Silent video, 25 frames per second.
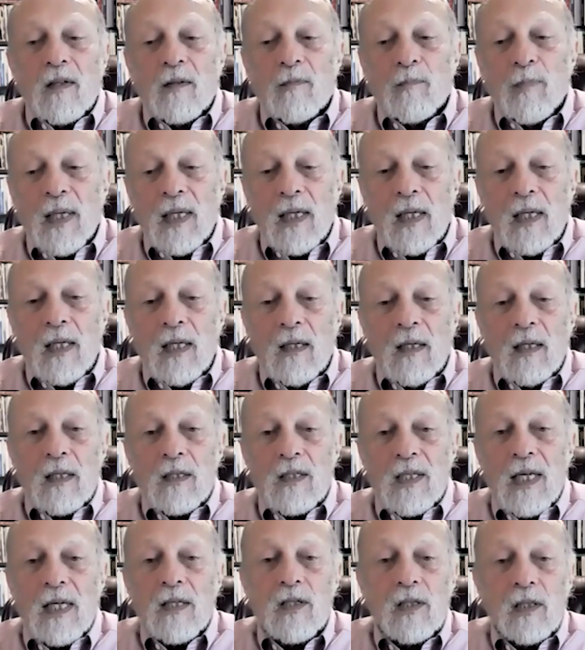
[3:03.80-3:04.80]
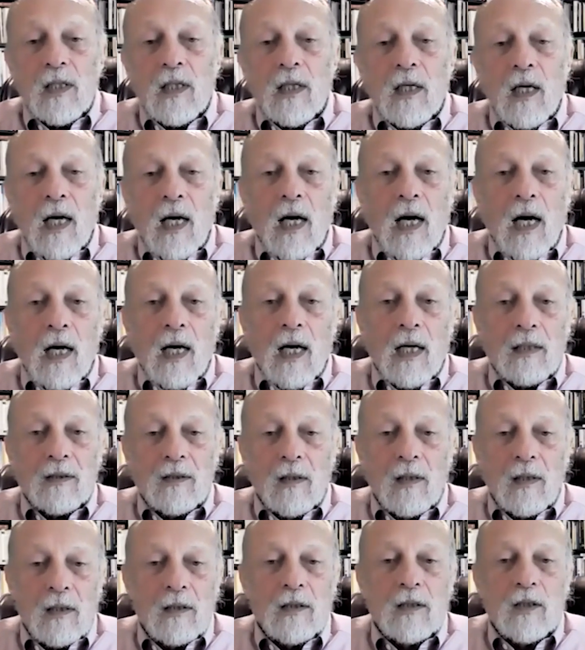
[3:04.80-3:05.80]
be essentially uh,
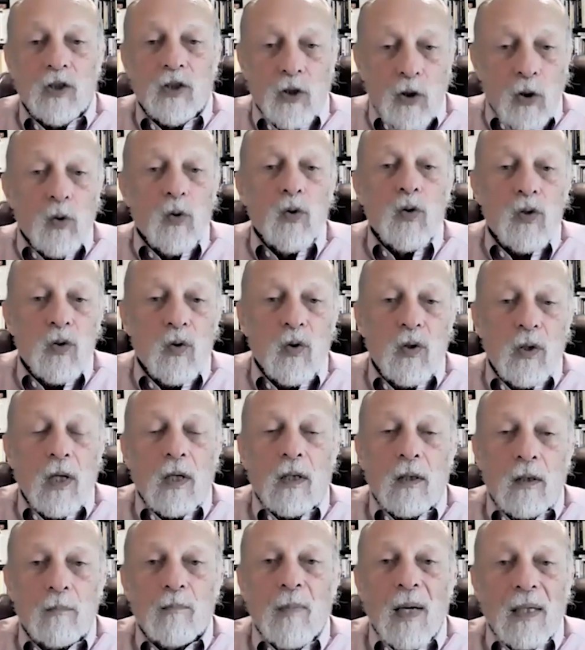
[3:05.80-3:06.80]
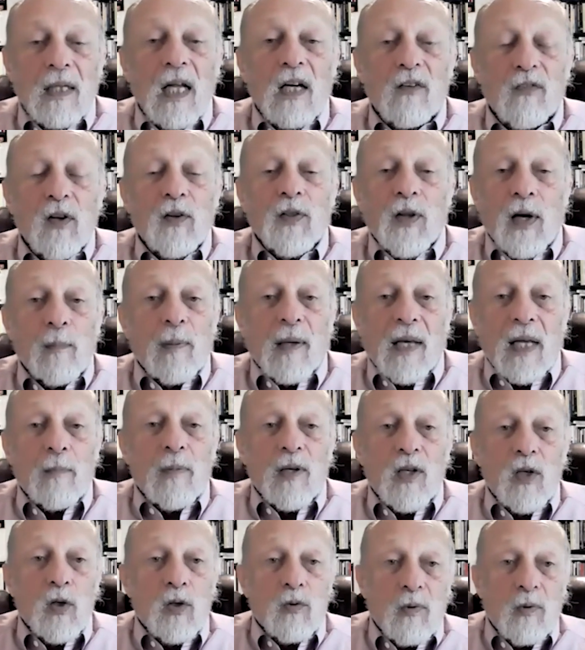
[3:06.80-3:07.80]
used, uh, magnetic field therapy can be
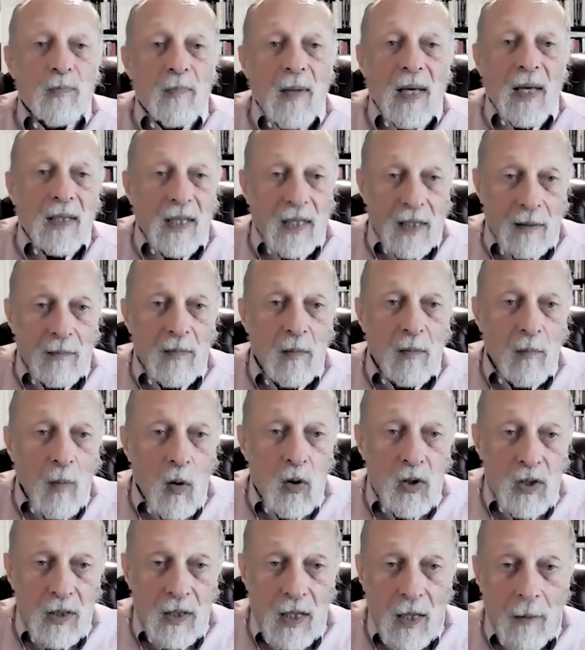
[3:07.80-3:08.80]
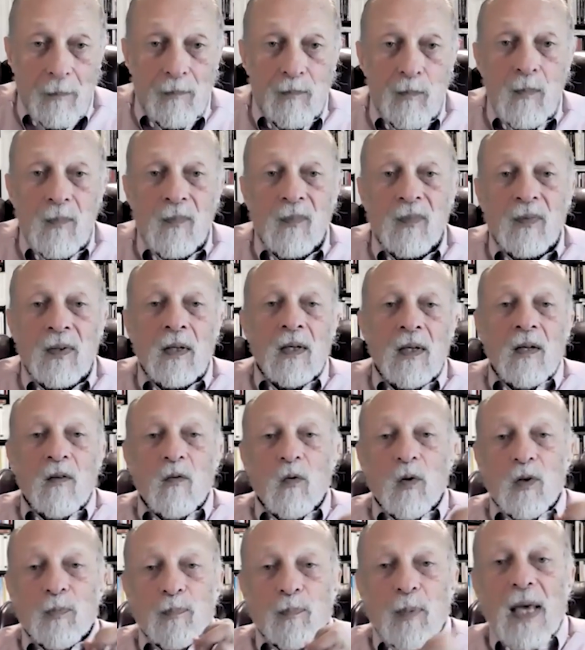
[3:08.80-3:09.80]
used with many of them or most of them.
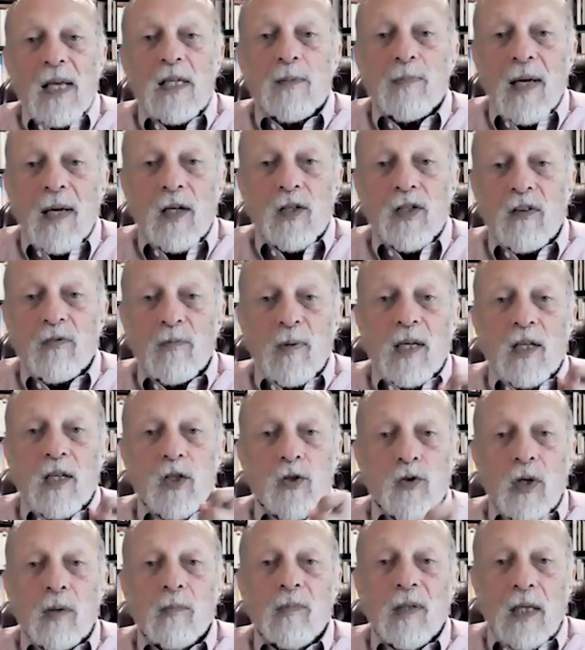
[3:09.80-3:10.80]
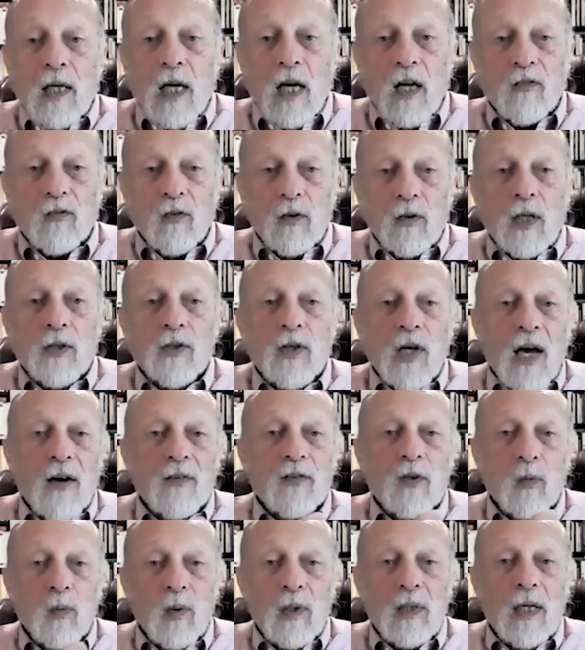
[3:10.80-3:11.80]
With pacemakers, you have to be extremely careful and you have
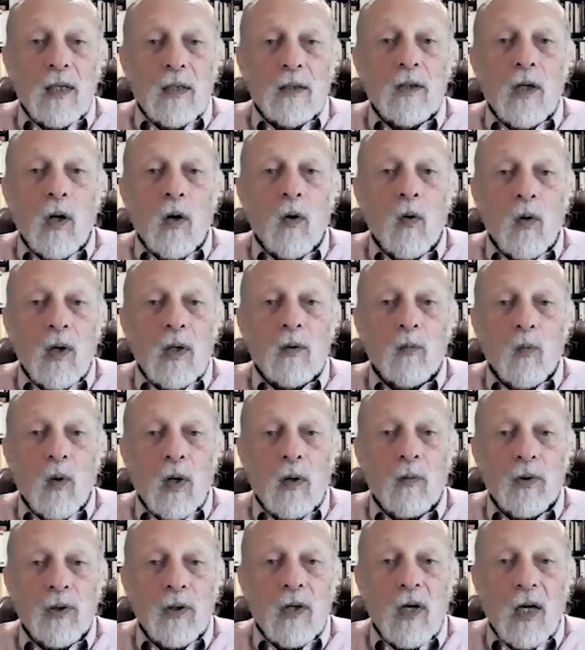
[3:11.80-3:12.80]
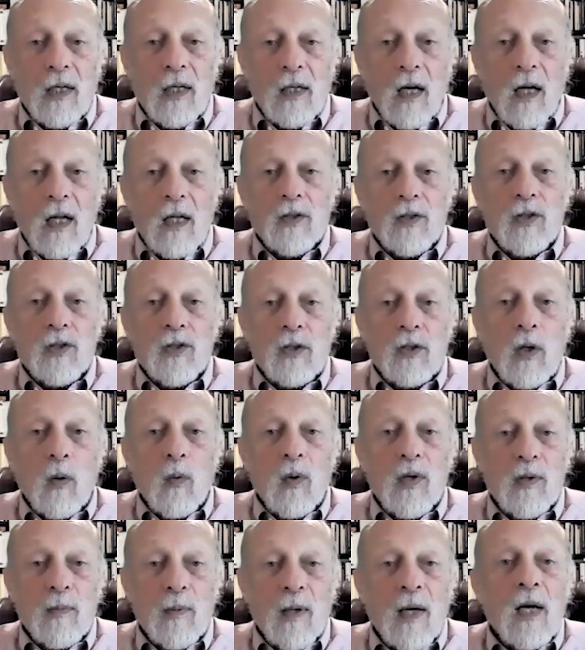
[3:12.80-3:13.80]
to really know and work with your cardiologist to know
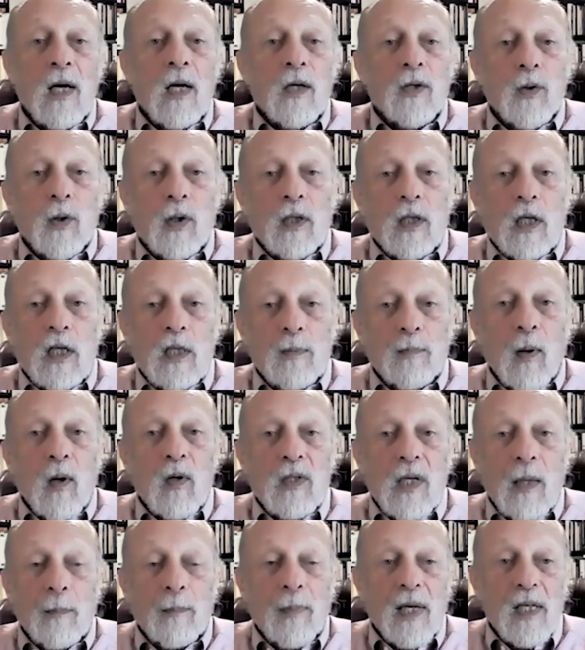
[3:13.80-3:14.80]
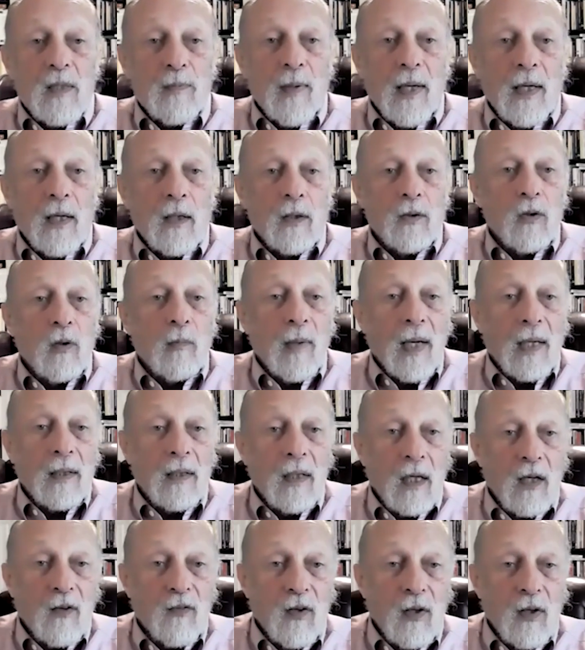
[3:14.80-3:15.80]
whether you can expose that pacemaker to a
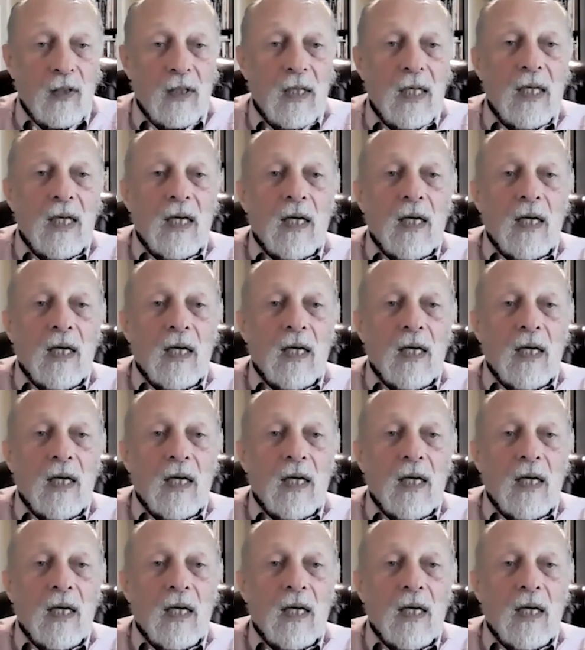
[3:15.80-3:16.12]
magnetic field